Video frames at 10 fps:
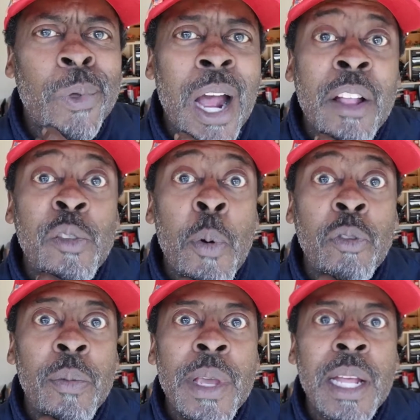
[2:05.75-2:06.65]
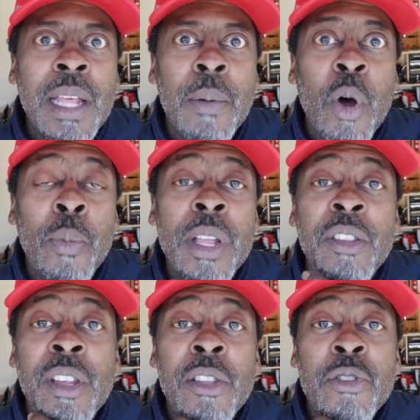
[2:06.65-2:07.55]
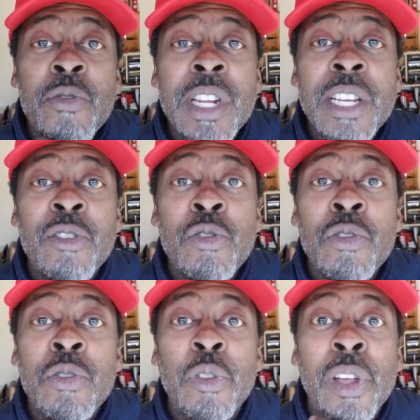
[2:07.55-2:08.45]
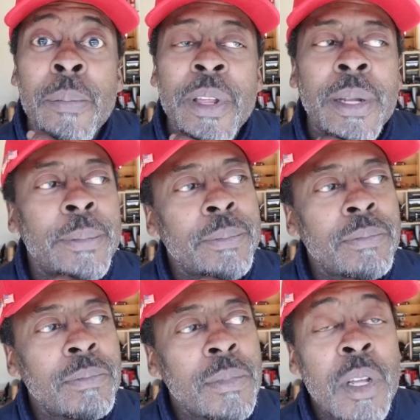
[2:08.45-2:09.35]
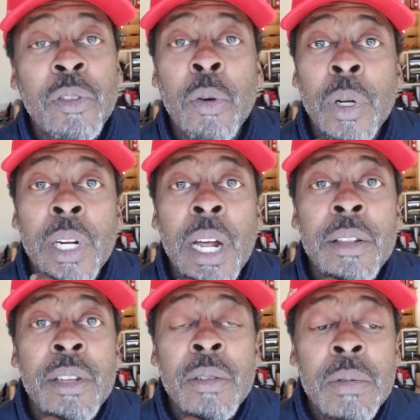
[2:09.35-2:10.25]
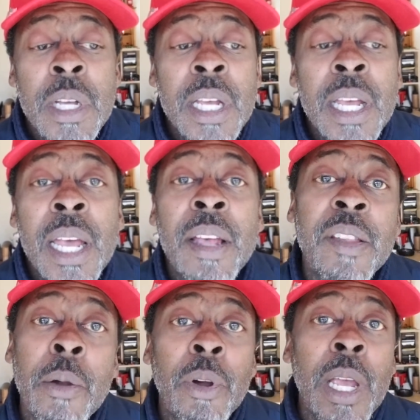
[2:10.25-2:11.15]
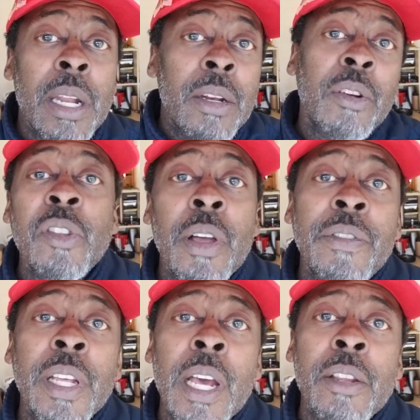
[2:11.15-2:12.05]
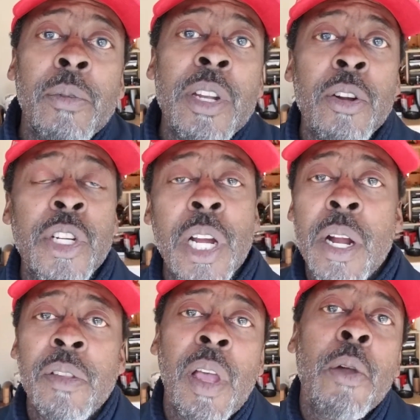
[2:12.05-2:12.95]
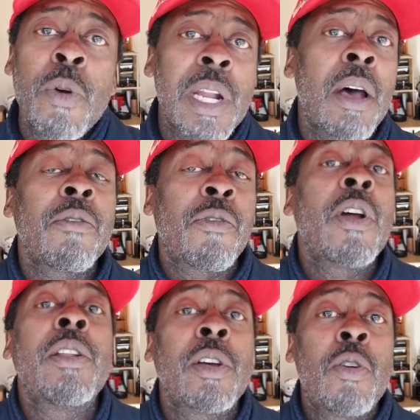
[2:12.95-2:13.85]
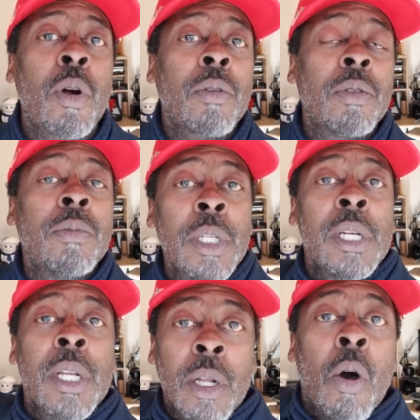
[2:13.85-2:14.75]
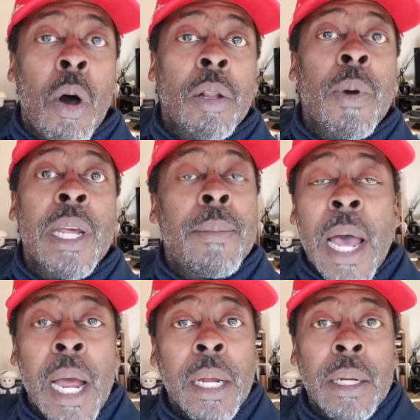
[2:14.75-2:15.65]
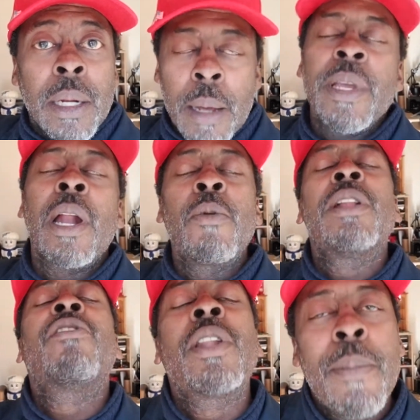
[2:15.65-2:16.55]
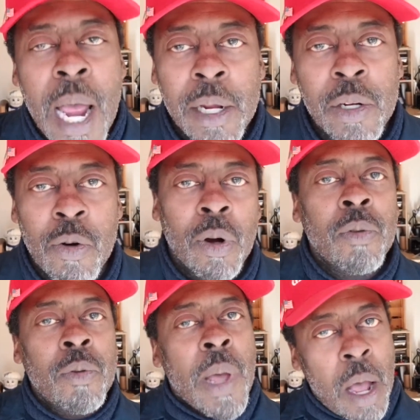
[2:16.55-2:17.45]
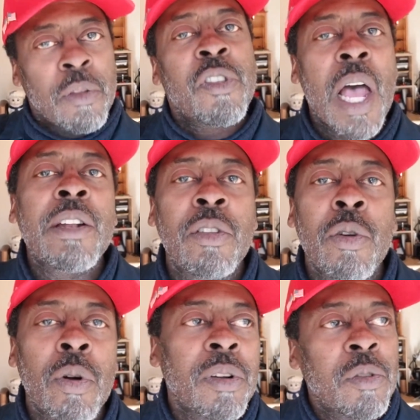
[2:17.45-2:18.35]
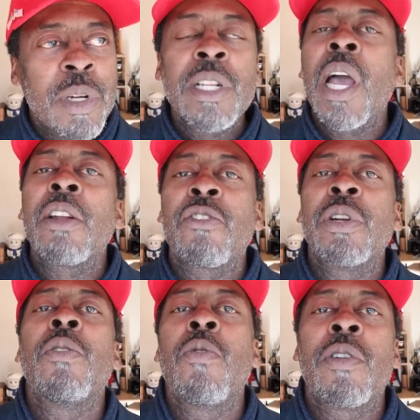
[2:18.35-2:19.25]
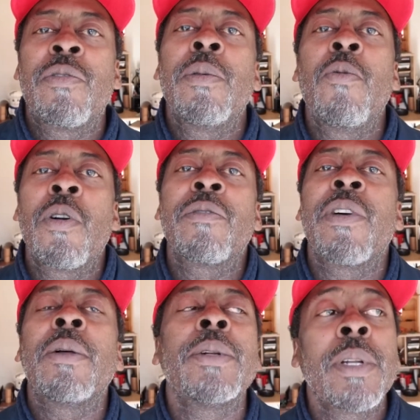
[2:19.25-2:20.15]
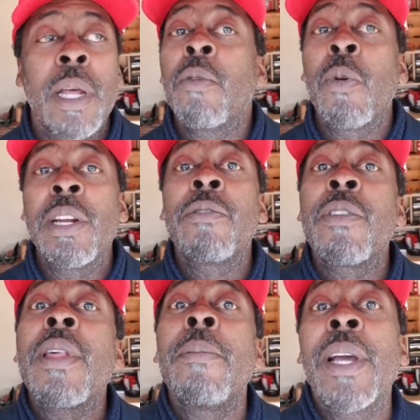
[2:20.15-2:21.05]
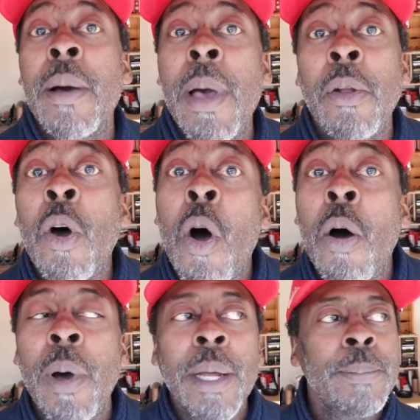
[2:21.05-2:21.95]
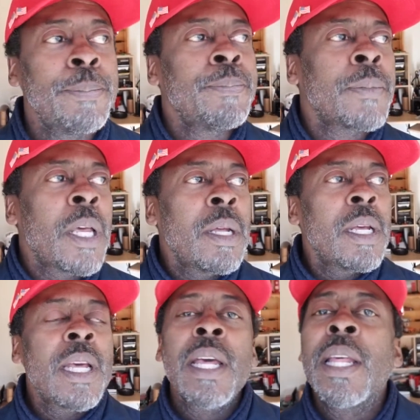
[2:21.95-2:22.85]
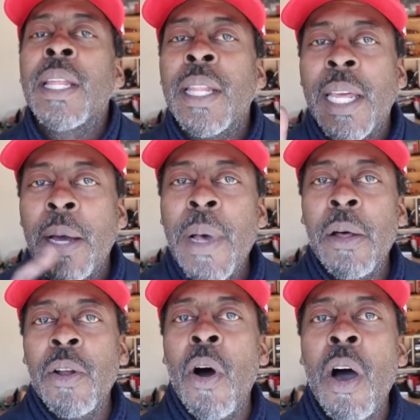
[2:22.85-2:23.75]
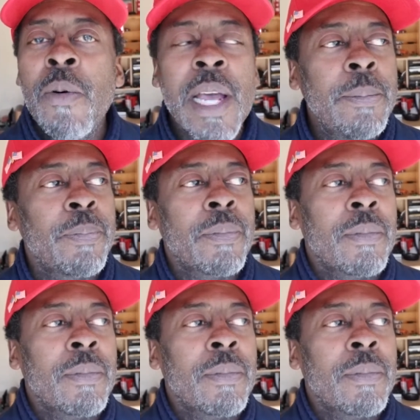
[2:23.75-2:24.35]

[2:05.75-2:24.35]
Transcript: God spoke to me at that moment and said, you need to do something. So what did I do? As they were getting their stuff together in their chairs, I went out in front of the courtroom, all the way in the back. I mean, I went to the back of the courtroom, outside the doors, went and got a drink of water from the water fountain, waited for them to come out in the hallway. They come out in the hallway.